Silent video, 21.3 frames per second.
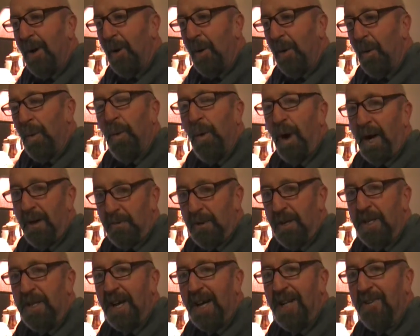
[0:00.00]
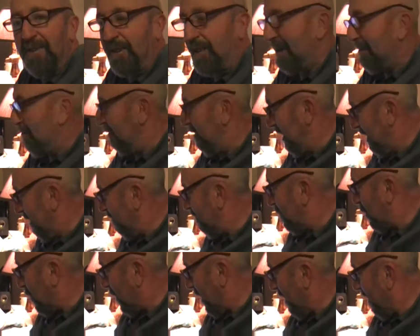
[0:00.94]
Oh, I want that stuff
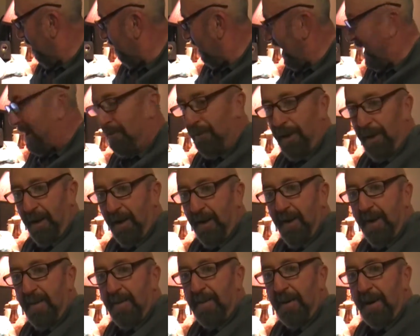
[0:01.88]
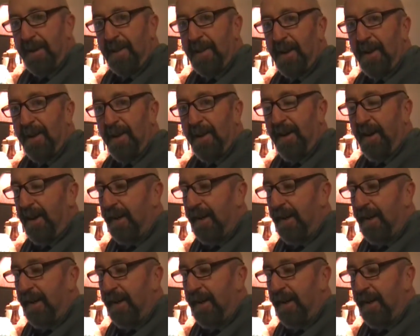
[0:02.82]
for that one right there.